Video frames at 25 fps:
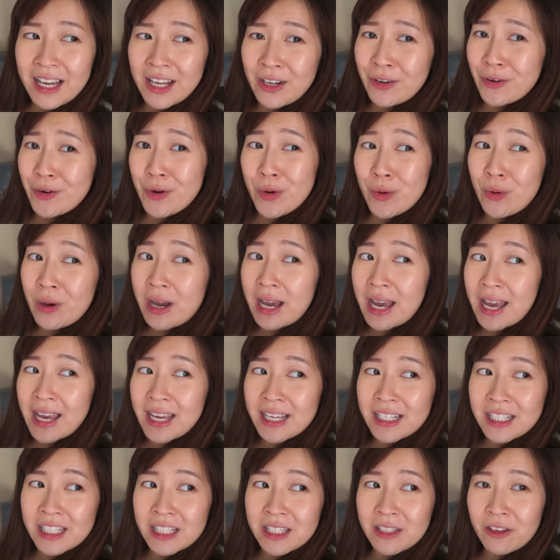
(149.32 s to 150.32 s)
I don't know why,
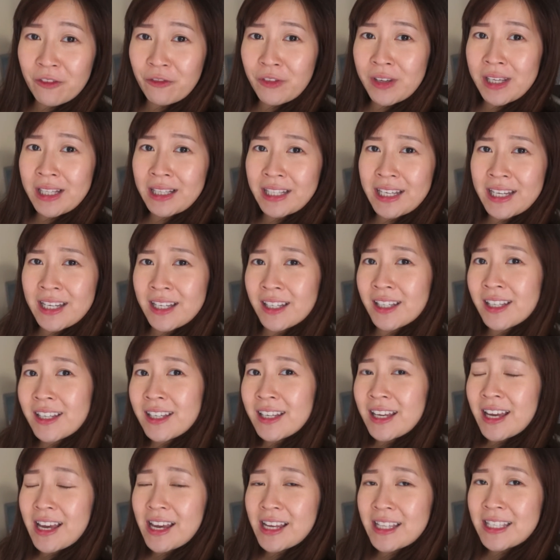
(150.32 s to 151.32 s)
it's just a feeling.
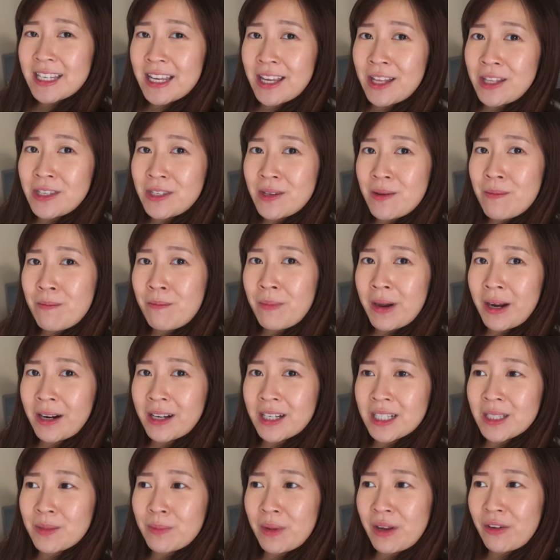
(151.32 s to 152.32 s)
I tend to
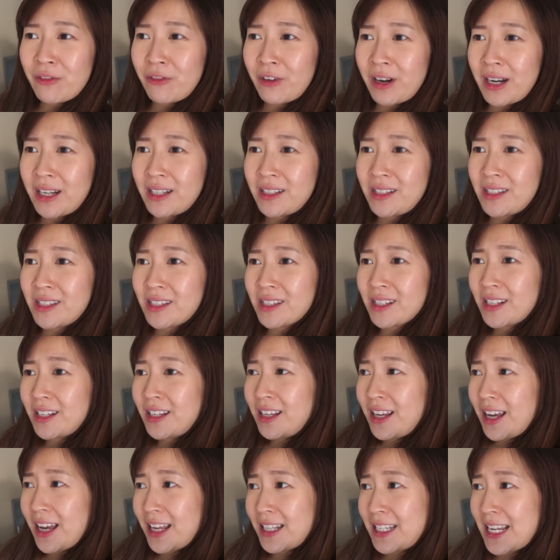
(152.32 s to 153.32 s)
embarrass my friends.
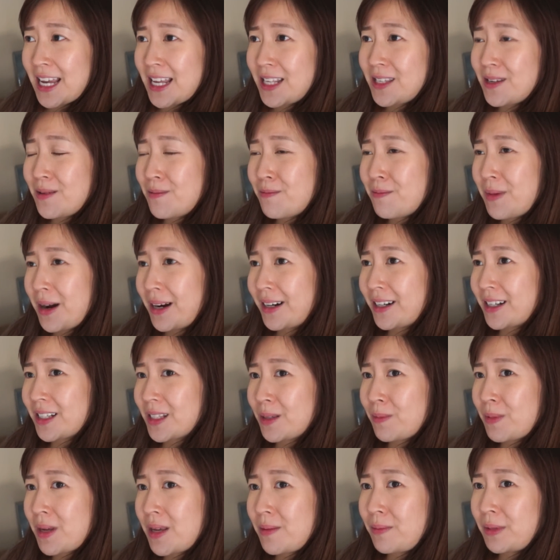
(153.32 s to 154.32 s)
I tend to embarrass
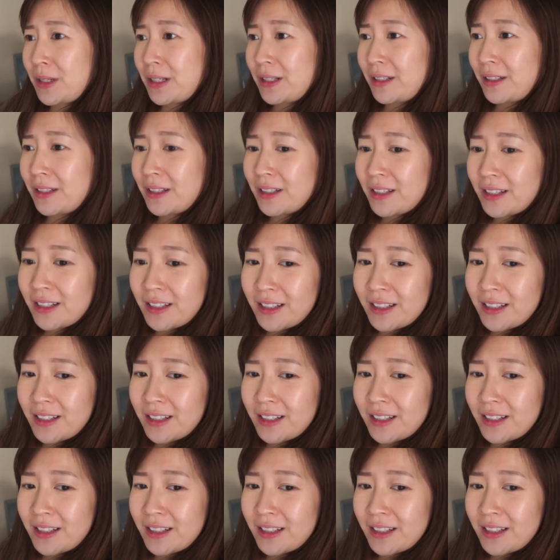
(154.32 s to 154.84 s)
people.